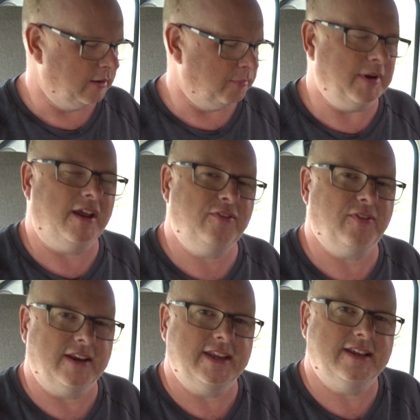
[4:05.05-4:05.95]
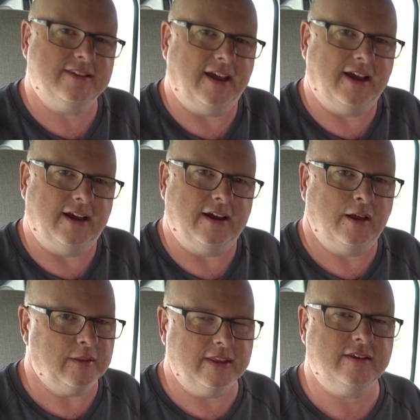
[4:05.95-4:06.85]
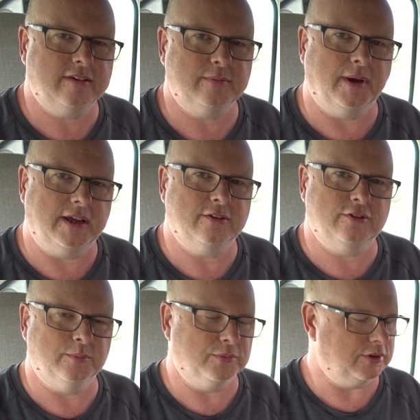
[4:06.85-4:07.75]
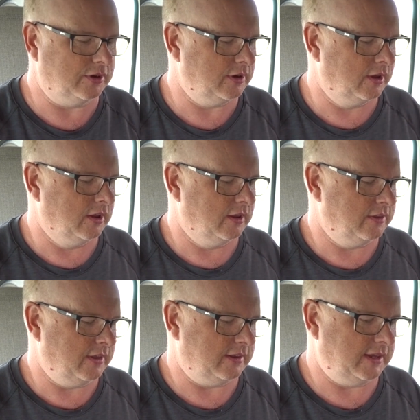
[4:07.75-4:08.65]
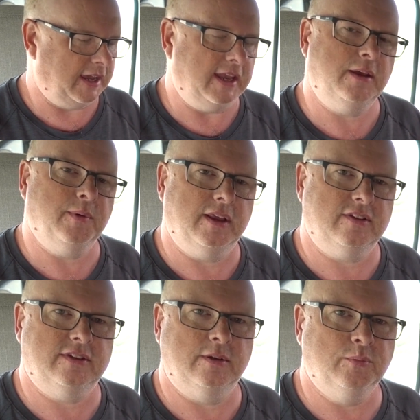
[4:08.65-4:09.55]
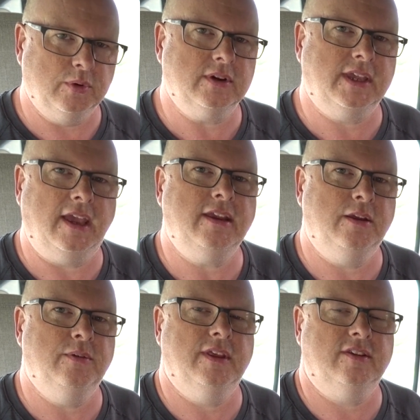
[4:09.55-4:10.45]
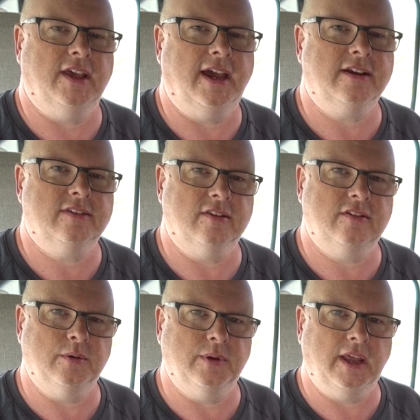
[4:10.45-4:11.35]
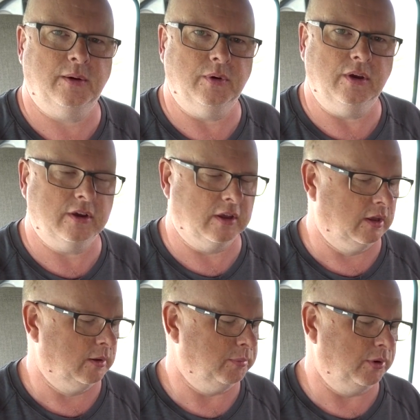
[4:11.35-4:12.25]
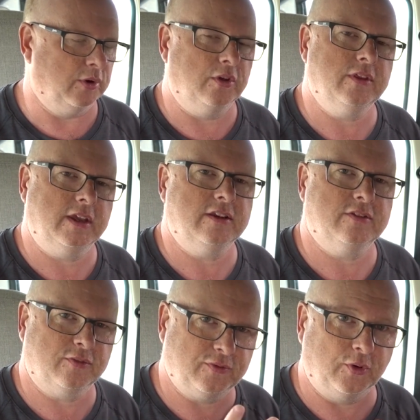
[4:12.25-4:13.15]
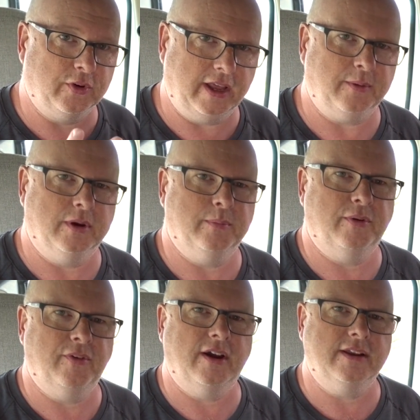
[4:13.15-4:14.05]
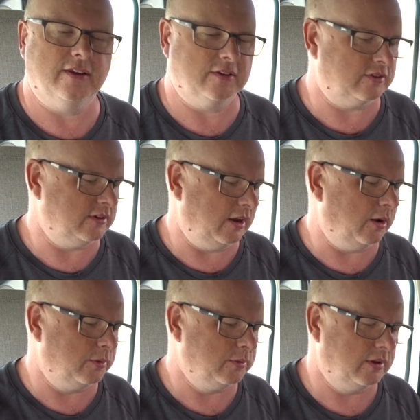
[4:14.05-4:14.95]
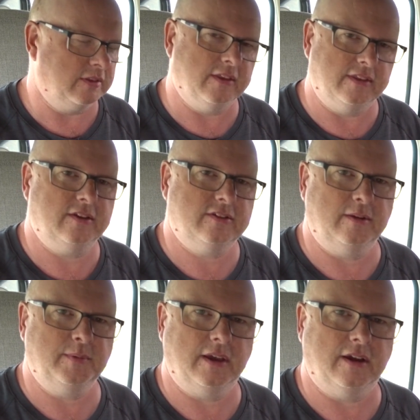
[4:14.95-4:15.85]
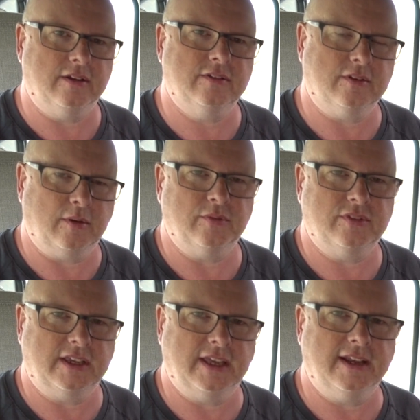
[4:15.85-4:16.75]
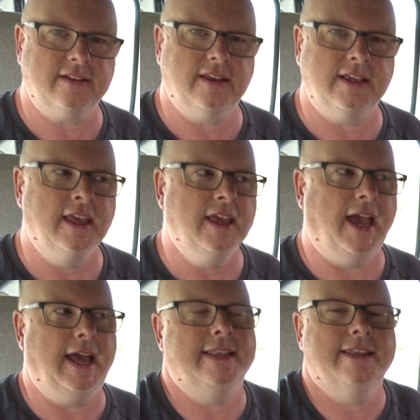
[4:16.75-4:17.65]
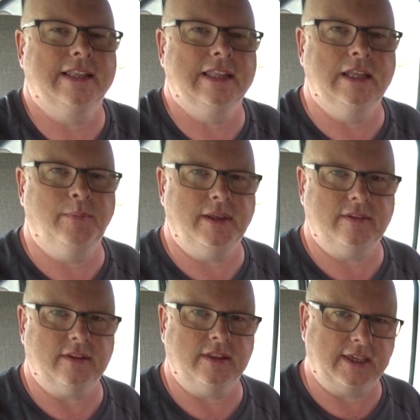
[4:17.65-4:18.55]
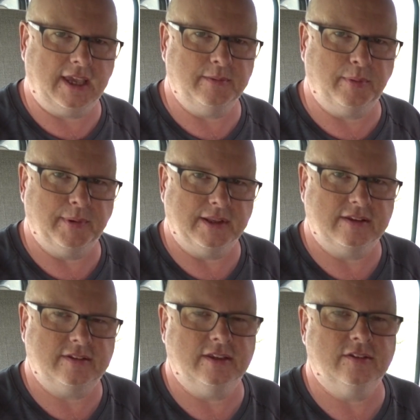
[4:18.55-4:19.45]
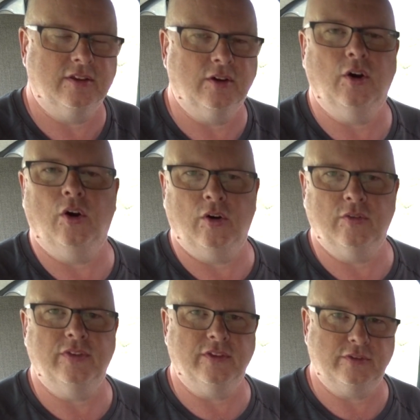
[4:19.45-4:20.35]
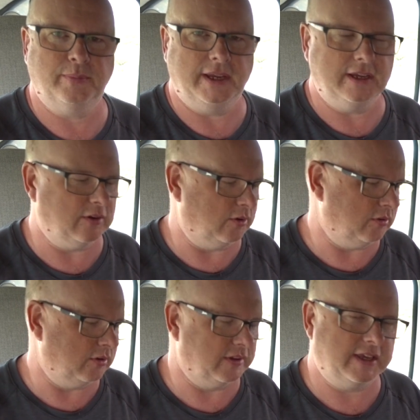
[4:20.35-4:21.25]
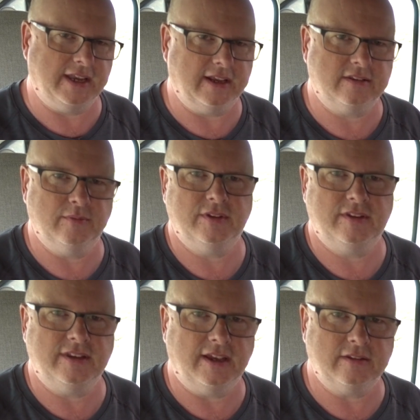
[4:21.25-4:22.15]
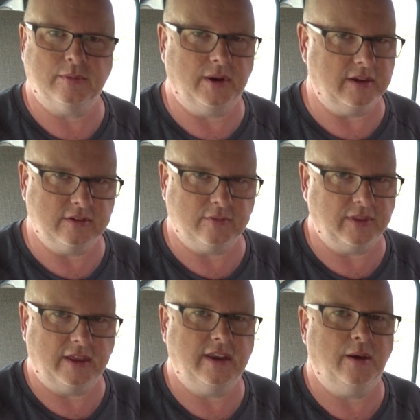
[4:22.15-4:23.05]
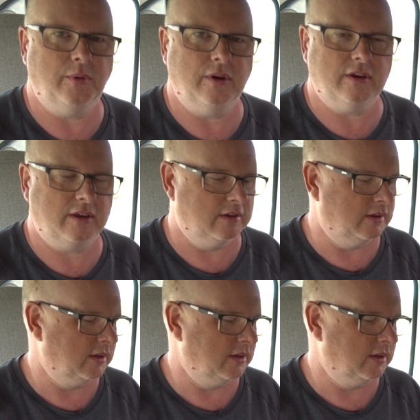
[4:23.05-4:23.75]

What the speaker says: My findings are, and this is my assumption, that the Anywhere SIM will get you this access to a network, but all these 4 network providers know that this SIM card's obviously connecting and limit the capabilities of the speed or on the connectivity data wise of that network.